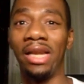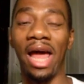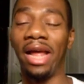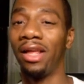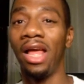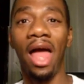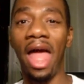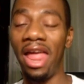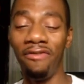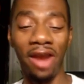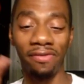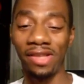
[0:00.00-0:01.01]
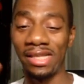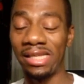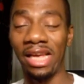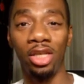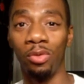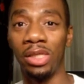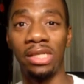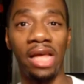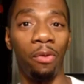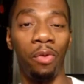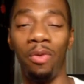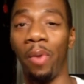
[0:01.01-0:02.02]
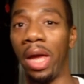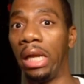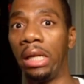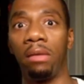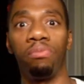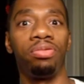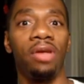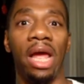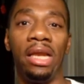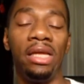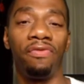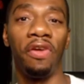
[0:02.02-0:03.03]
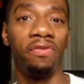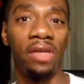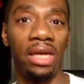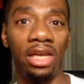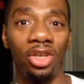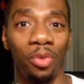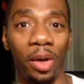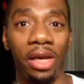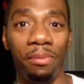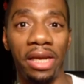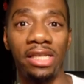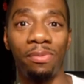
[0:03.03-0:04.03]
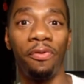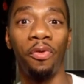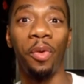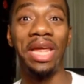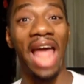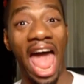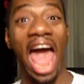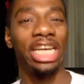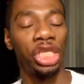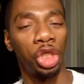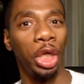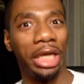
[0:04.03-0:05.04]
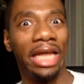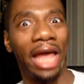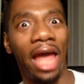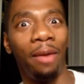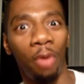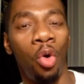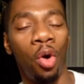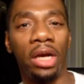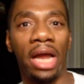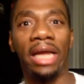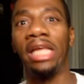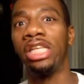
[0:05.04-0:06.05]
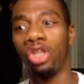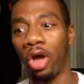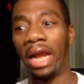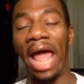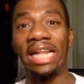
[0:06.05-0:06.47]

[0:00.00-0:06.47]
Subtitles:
we waited even after the stage was set, we waited at least 15, 20 minutes before he actually came on.